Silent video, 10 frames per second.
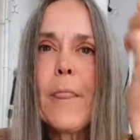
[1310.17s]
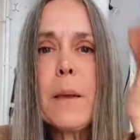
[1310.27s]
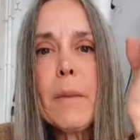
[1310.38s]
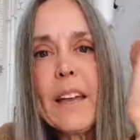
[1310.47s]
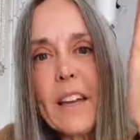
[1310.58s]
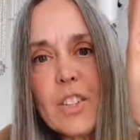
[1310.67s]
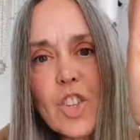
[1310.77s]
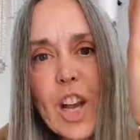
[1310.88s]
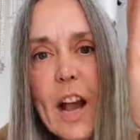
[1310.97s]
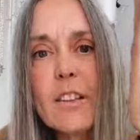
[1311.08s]
they may get
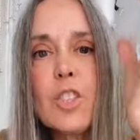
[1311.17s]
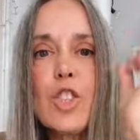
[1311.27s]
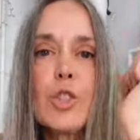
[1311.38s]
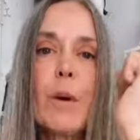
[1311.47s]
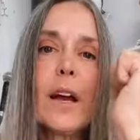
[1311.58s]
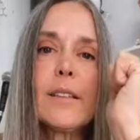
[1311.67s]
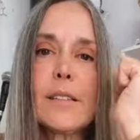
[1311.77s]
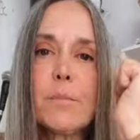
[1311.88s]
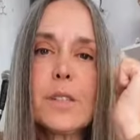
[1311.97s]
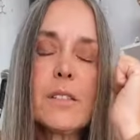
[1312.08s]
challenged by
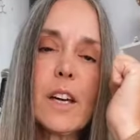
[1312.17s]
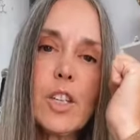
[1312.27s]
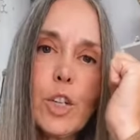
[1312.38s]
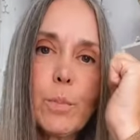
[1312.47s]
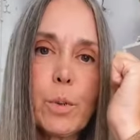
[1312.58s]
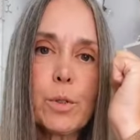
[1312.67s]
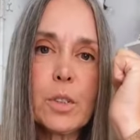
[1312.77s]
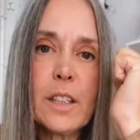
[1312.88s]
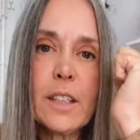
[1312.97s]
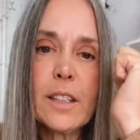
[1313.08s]
something that you
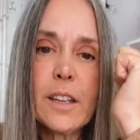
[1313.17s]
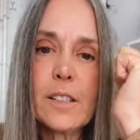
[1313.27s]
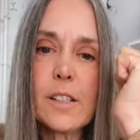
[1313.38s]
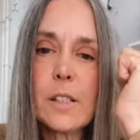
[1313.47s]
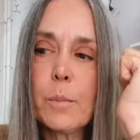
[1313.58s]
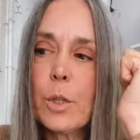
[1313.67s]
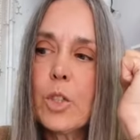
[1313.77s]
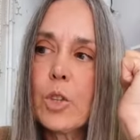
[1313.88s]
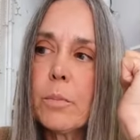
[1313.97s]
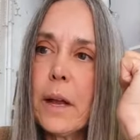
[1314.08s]
pull in as a
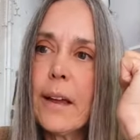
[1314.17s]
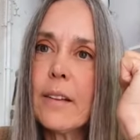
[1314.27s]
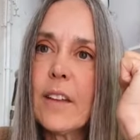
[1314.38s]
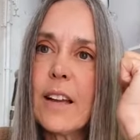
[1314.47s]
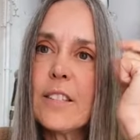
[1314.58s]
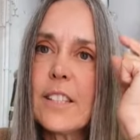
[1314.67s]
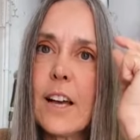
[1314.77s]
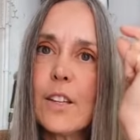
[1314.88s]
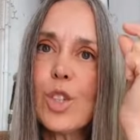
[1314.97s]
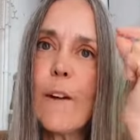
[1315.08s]
spiritual being that
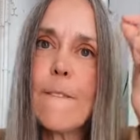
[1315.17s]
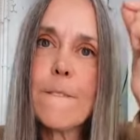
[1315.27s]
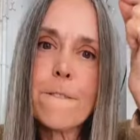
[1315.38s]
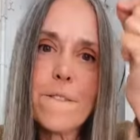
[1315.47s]
doesn't